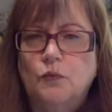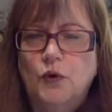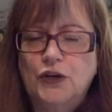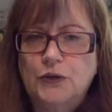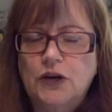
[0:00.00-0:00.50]

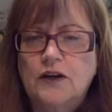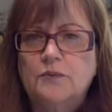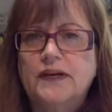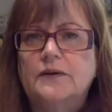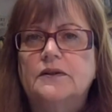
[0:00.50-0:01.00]
When you talk
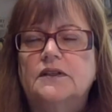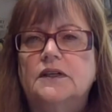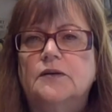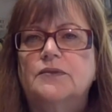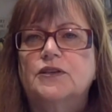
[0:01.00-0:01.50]
about
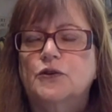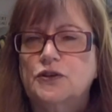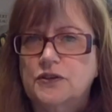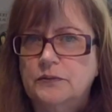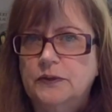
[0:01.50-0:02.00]

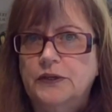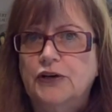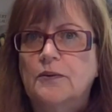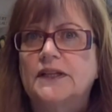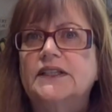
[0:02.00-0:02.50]

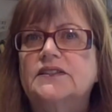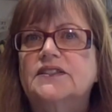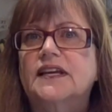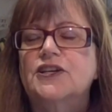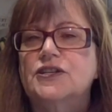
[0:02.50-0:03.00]

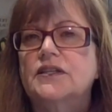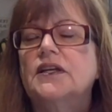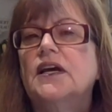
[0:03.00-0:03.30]
legalization,